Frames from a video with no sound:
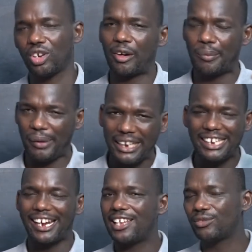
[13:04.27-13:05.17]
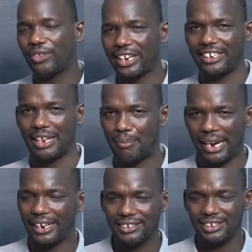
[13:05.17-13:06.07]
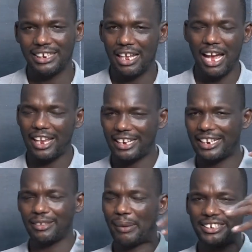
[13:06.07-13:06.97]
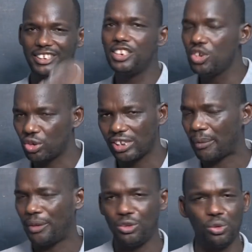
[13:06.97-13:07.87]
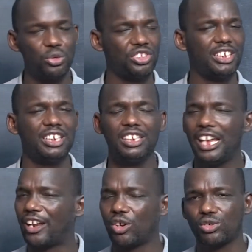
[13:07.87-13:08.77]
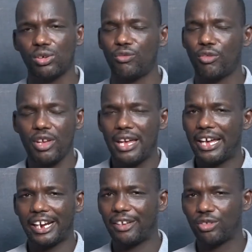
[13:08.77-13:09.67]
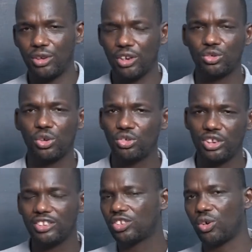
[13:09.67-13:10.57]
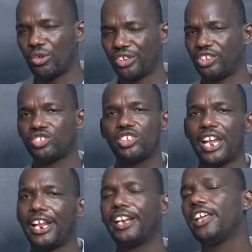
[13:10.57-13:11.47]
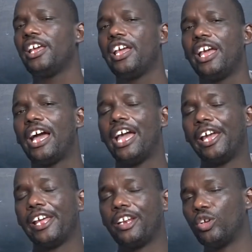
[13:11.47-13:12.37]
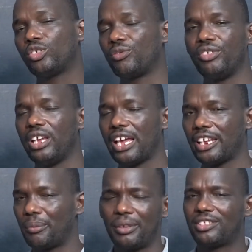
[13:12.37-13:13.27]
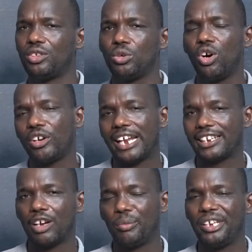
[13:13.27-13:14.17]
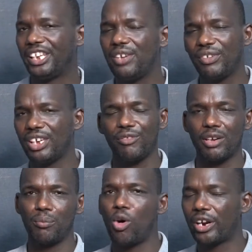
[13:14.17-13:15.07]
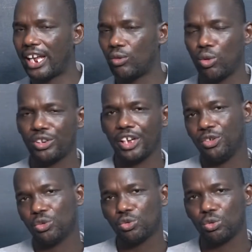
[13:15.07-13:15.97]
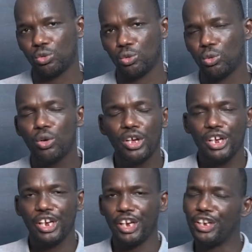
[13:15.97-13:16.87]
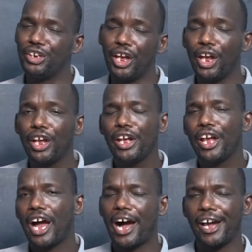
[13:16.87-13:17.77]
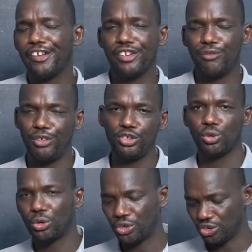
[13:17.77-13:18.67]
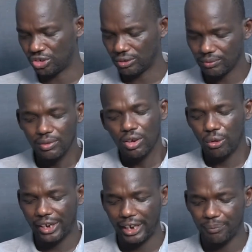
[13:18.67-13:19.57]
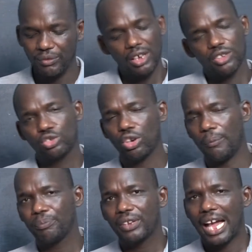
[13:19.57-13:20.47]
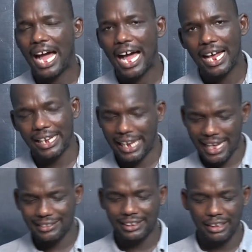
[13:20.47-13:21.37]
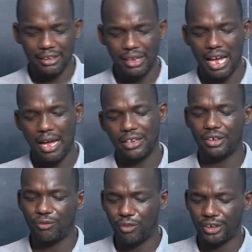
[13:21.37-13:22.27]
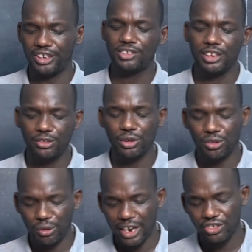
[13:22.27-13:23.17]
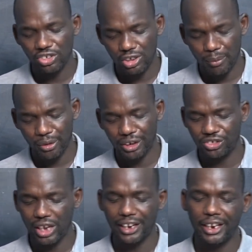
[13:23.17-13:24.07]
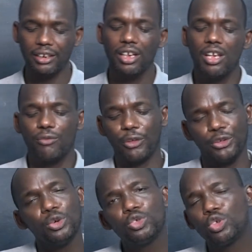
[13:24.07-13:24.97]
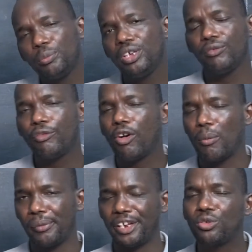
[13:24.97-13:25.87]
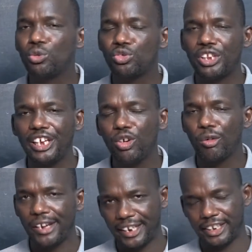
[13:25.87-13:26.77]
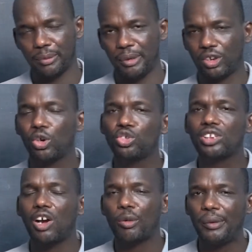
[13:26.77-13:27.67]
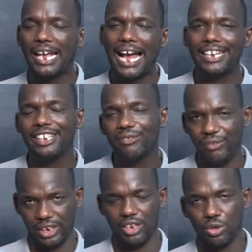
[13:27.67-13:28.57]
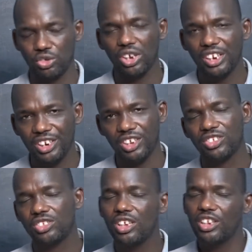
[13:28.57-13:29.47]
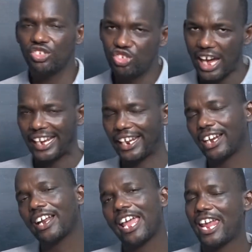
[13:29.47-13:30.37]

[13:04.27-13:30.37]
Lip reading: So I'll be transferring the materials. I'll be using a lot of resources on this channel, and a lot of it means that I'll be giving even more than what I used to do in the physical teaching. Okay, so lastly, for these little introductions about the channel, for you to be informed and to stay connected, because I will be adding videos in this channel